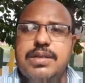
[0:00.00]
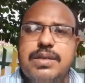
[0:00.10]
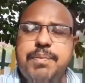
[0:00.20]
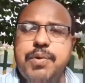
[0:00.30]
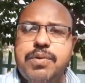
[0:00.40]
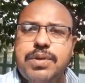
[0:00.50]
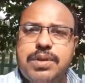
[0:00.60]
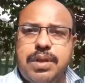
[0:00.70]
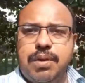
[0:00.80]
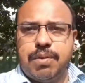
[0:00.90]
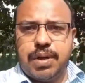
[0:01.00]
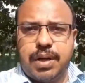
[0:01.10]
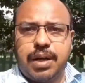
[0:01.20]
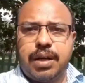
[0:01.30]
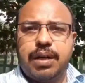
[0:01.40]
Suppose you
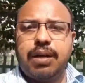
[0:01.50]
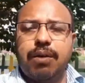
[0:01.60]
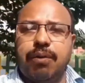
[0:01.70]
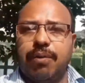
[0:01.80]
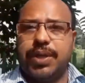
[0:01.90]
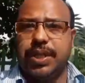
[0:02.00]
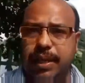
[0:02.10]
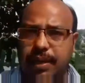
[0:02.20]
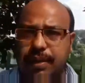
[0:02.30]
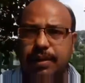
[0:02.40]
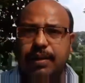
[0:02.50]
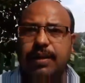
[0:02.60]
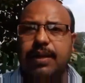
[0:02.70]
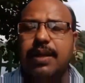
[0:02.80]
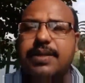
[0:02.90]
are watching
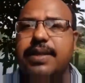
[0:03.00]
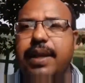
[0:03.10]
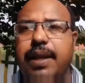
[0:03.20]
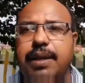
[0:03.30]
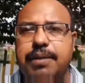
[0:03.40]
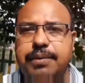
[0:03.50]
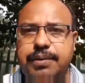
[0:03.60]
a serial